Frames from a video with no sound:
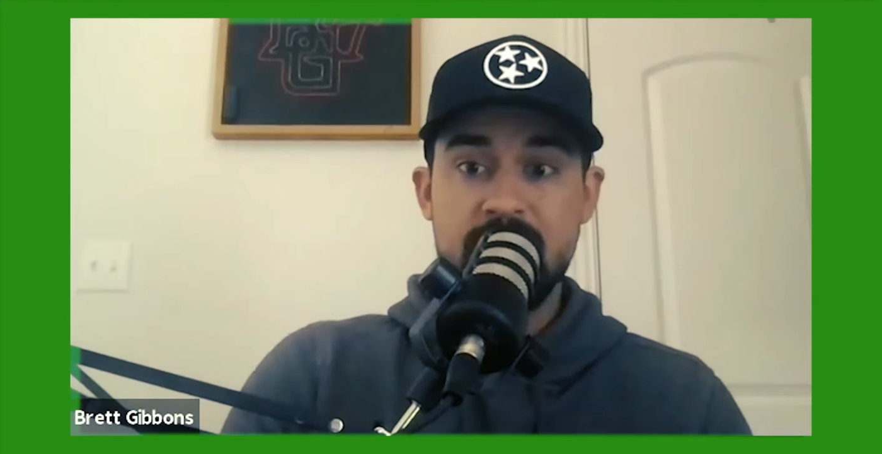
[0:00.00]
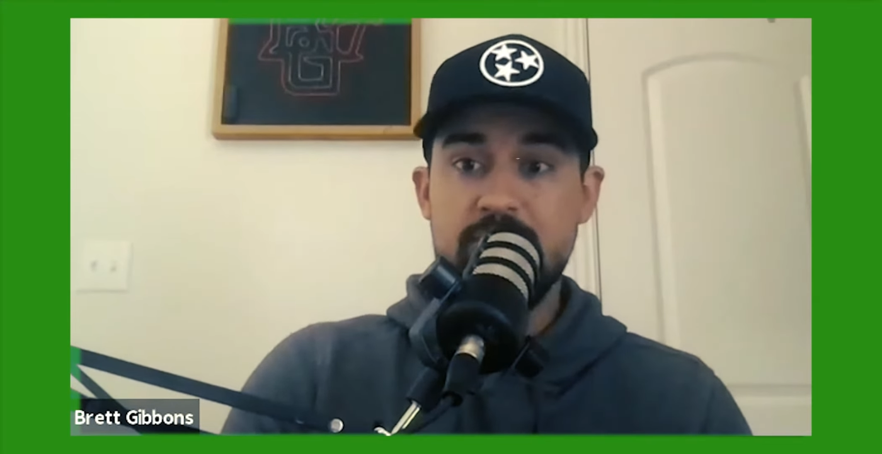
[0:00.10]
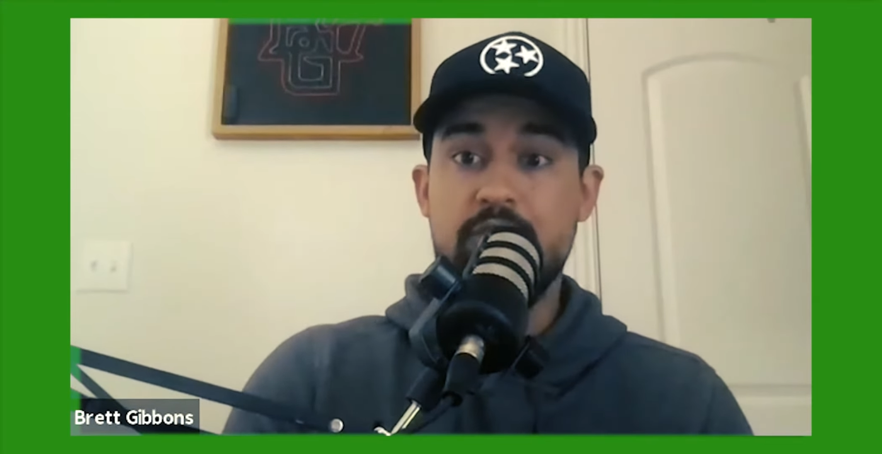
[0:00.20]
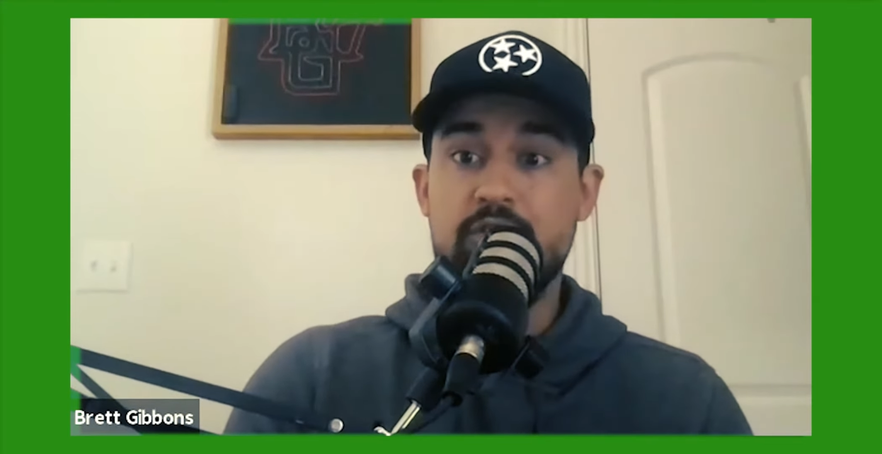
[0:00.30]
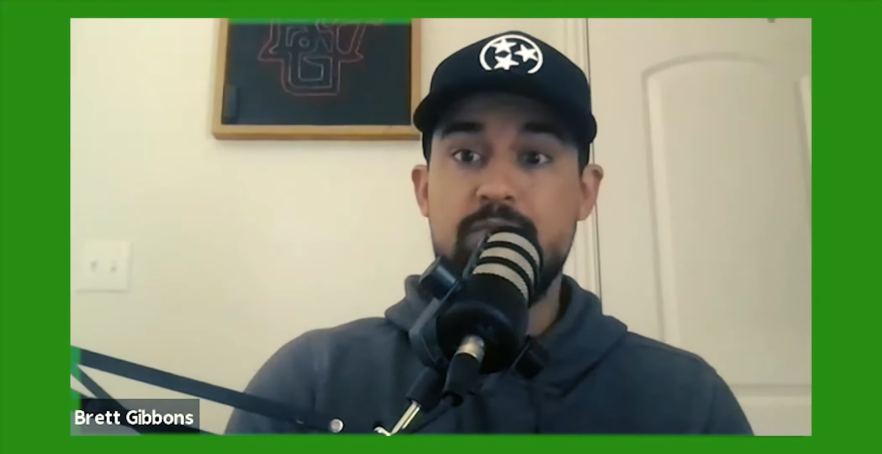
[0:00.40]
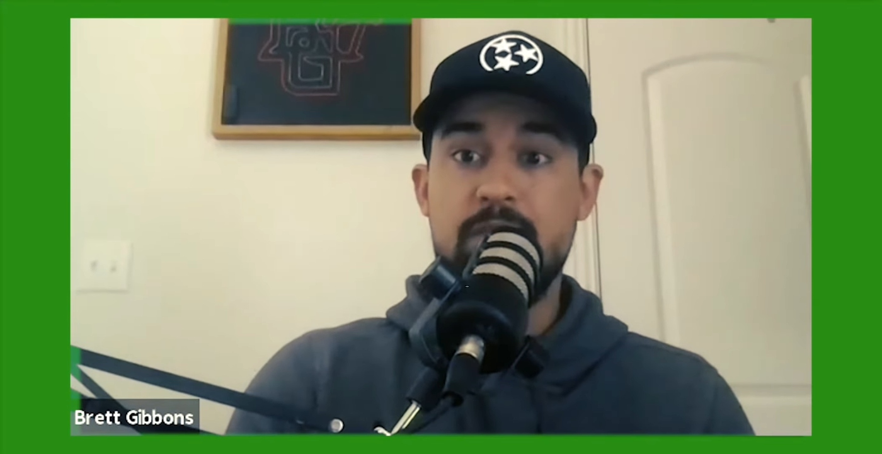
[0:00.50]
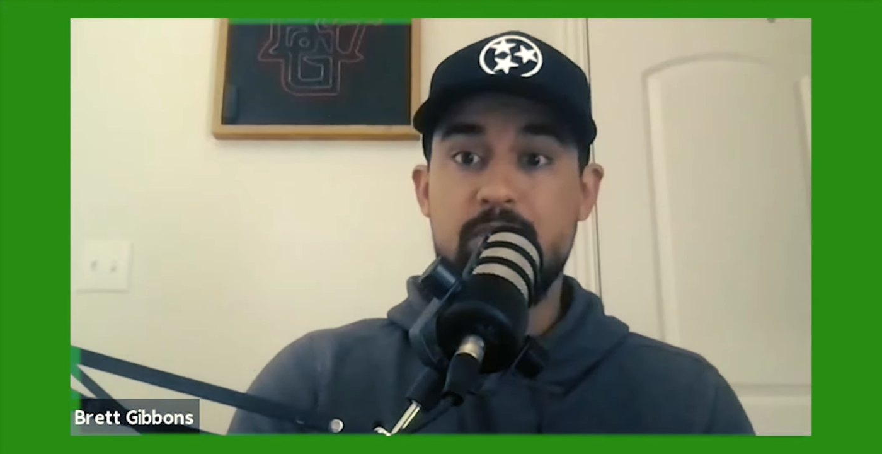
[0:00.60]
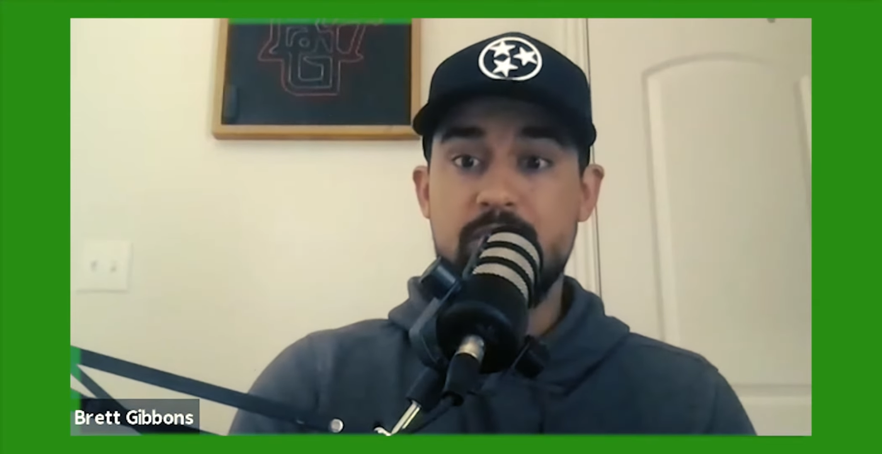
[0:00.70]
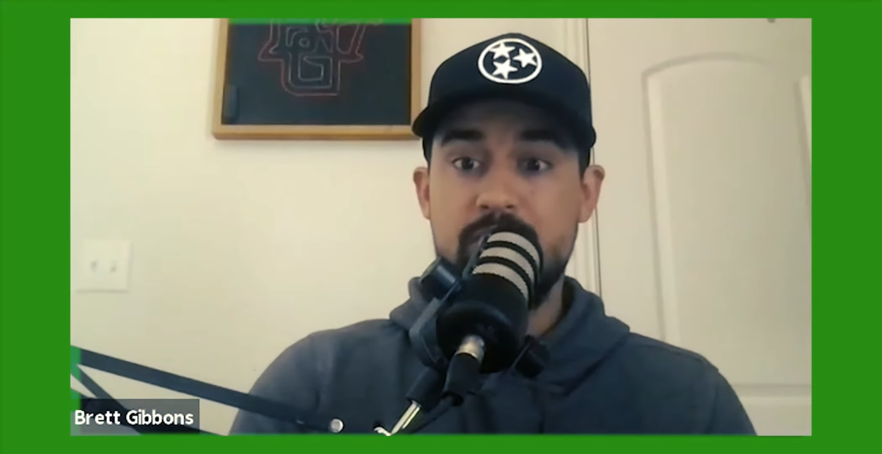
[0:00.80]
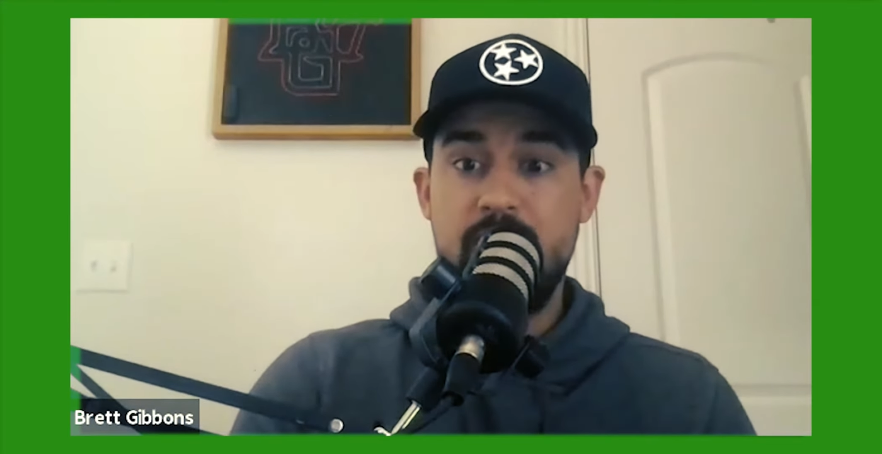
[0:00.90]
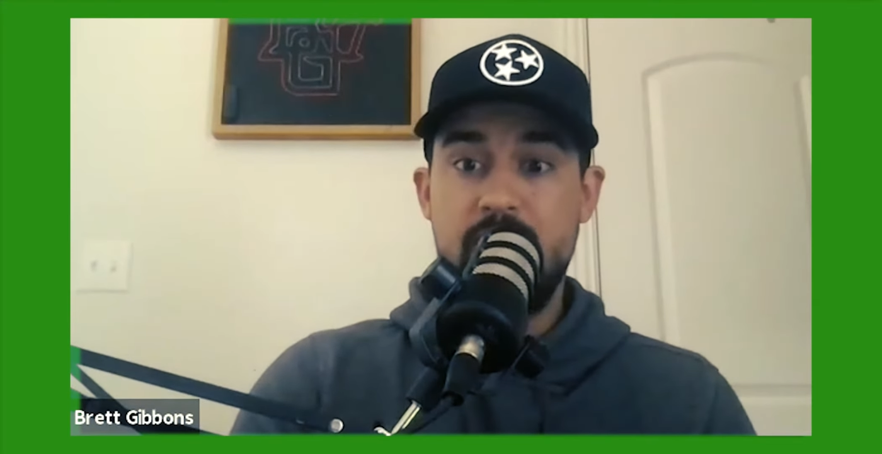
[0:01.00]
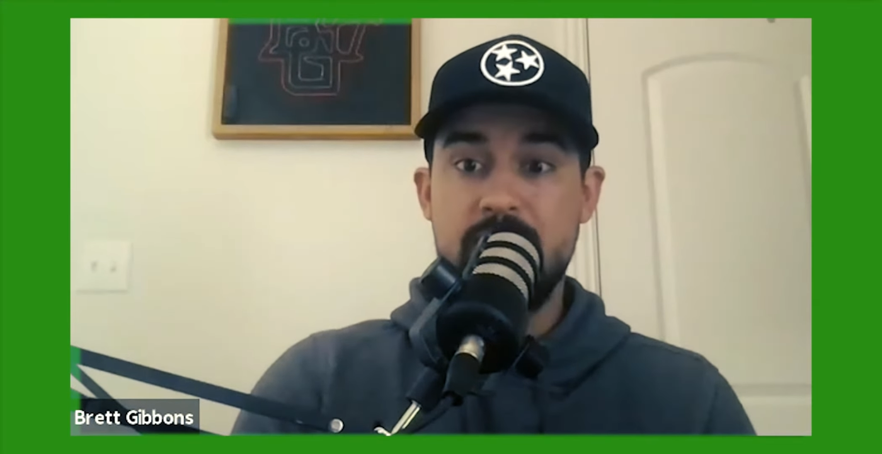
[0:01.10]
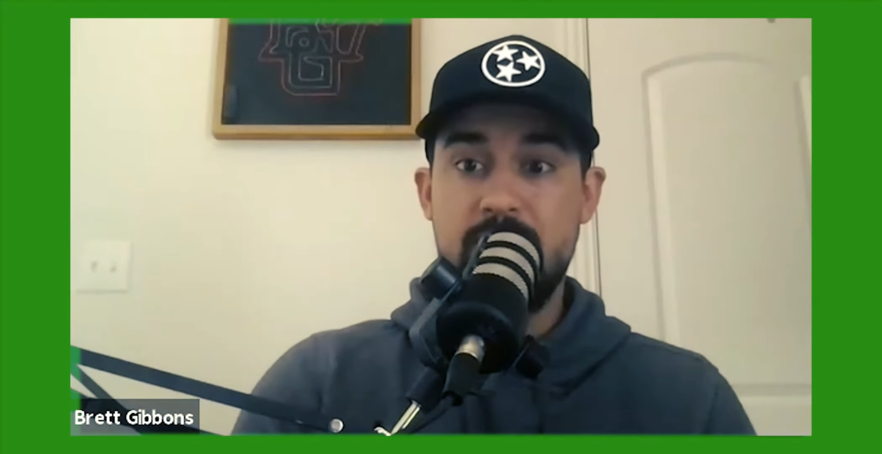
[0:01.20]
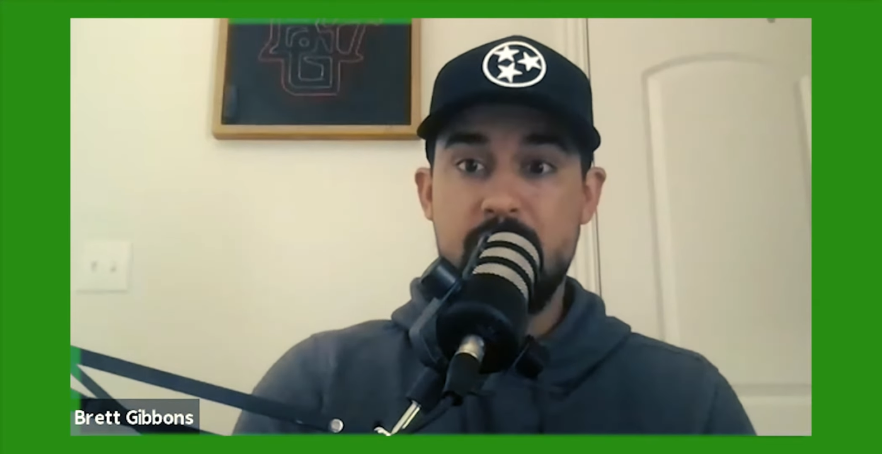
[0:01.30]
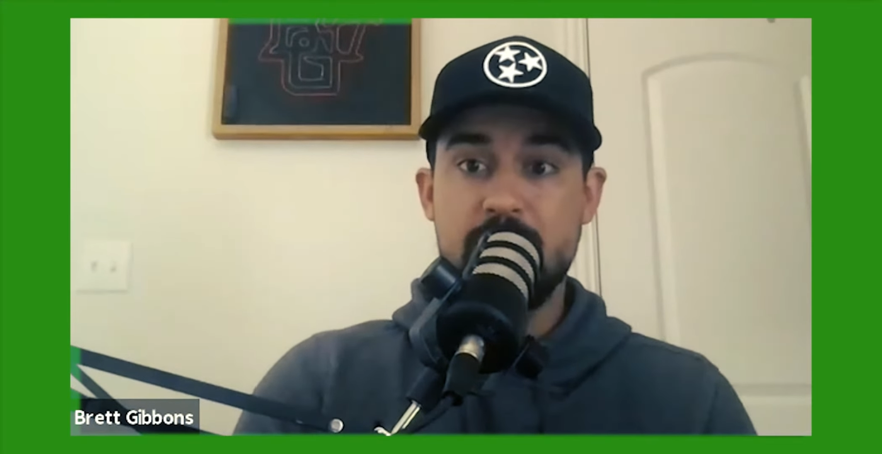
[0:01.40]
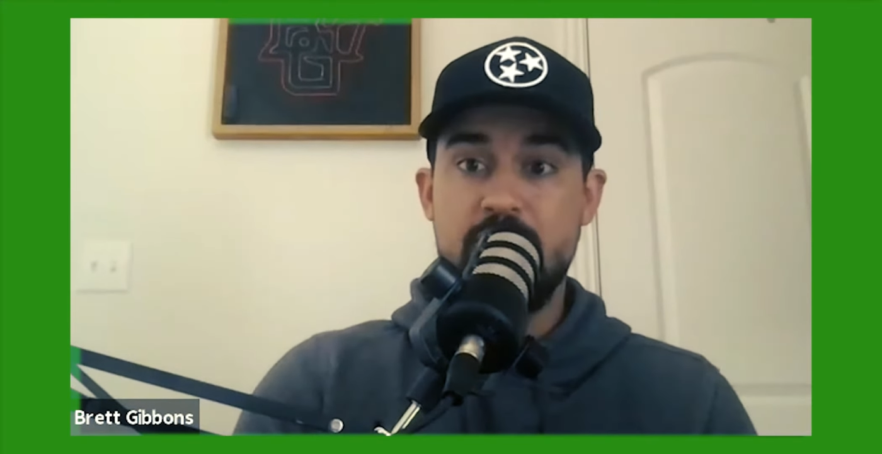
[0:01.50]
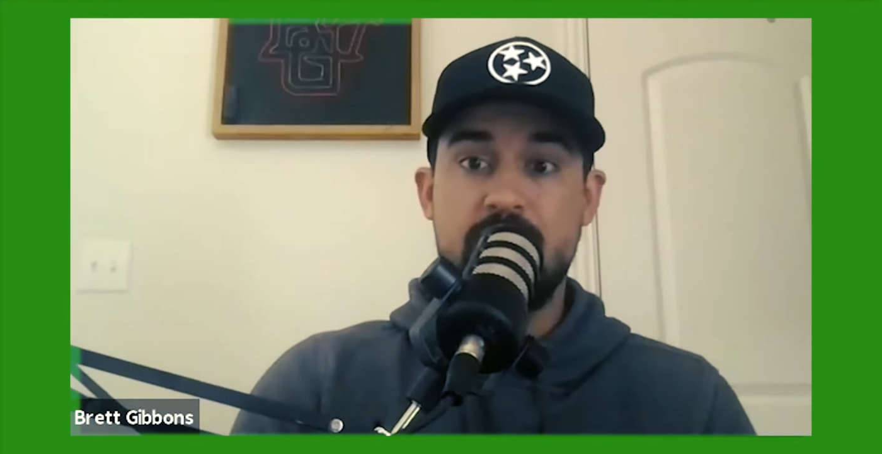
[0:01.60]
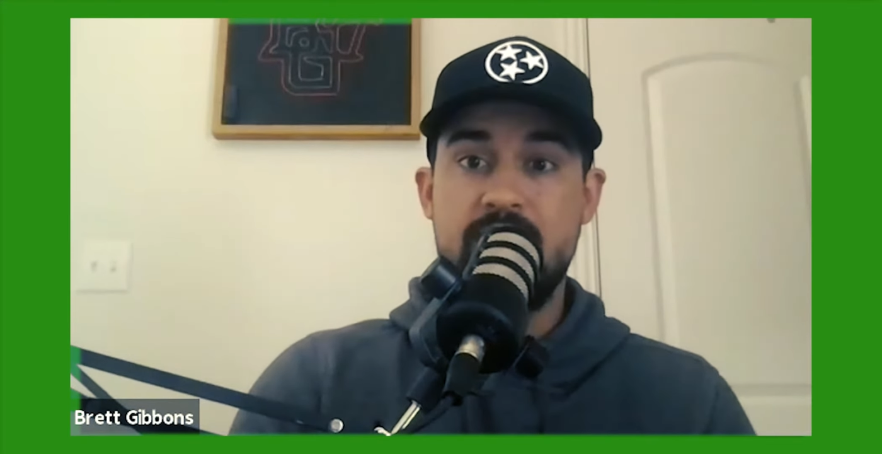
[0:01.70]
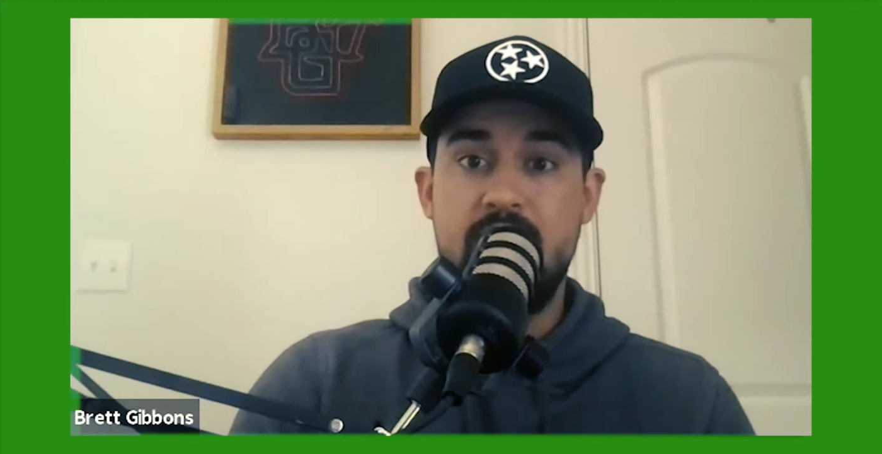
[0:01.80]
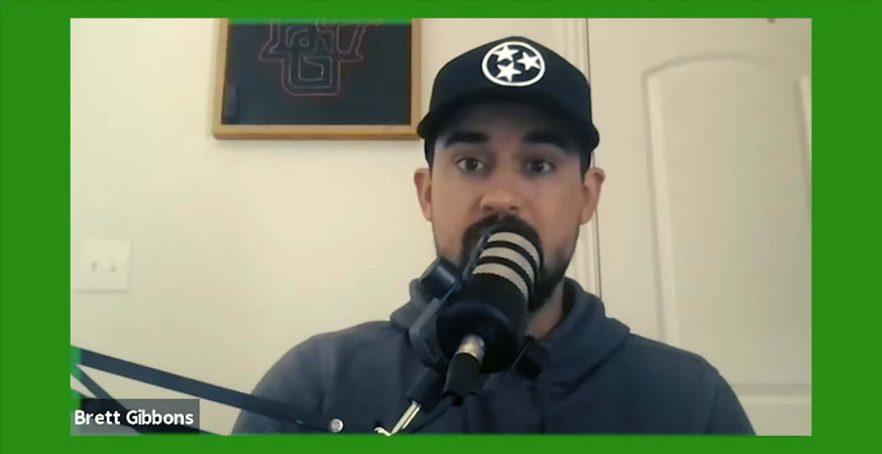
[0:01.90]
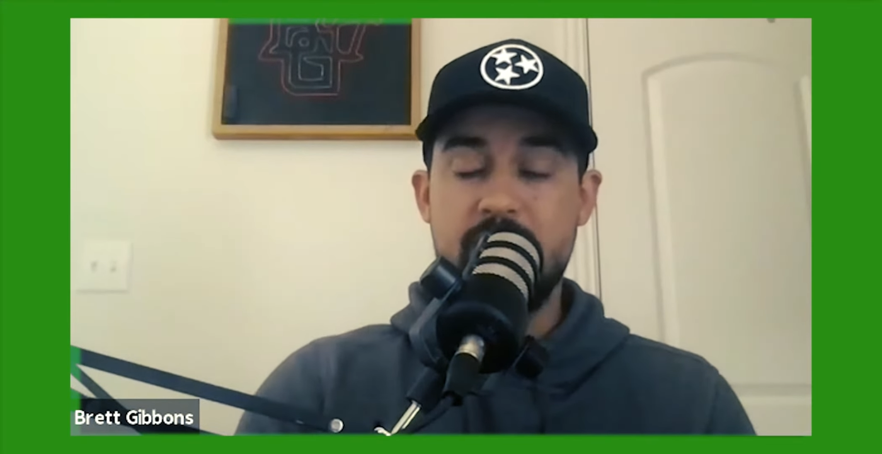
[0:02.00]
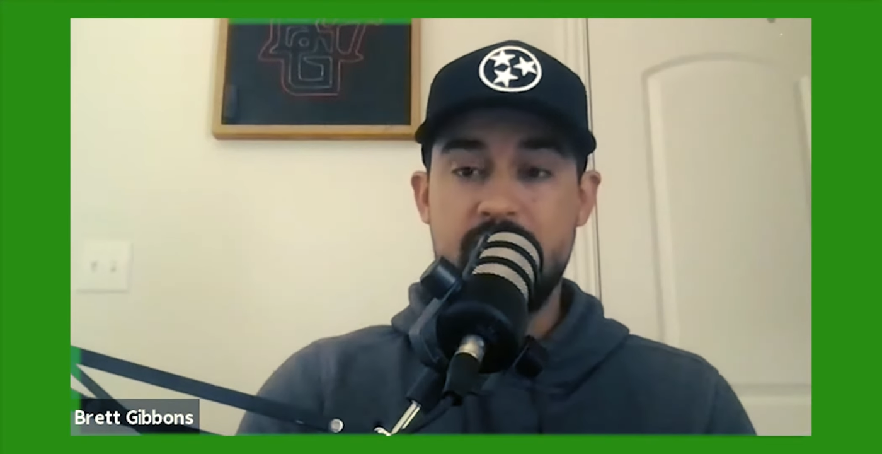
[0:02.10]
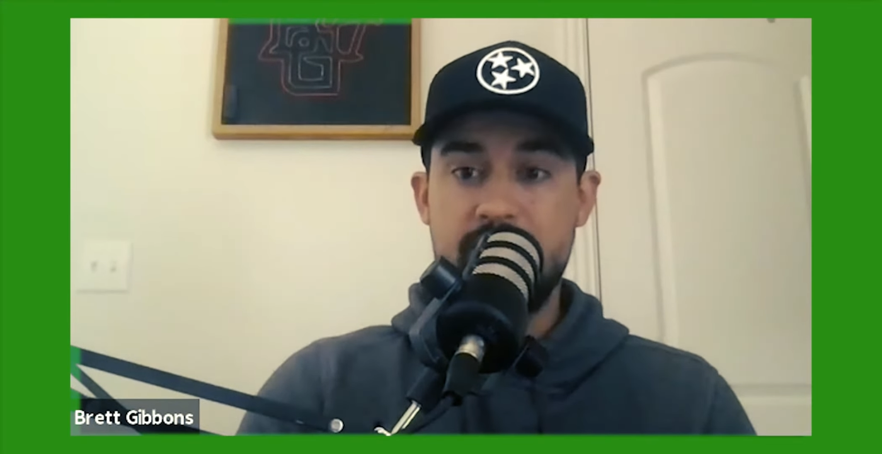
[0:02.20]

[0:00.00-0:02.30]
diverse people and be able to talk to anybody.